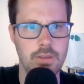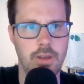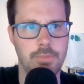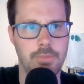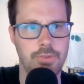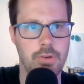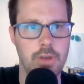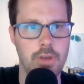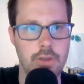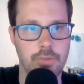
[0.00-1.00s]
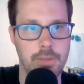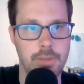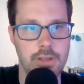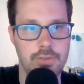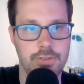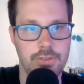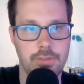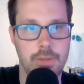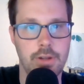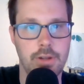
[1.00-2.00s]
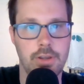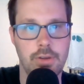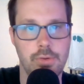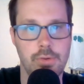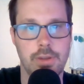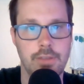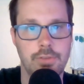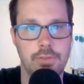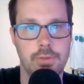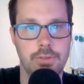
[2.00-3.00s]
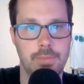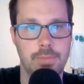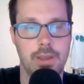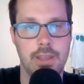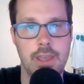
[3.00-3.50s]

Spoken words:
So for many of us in America who are influenced by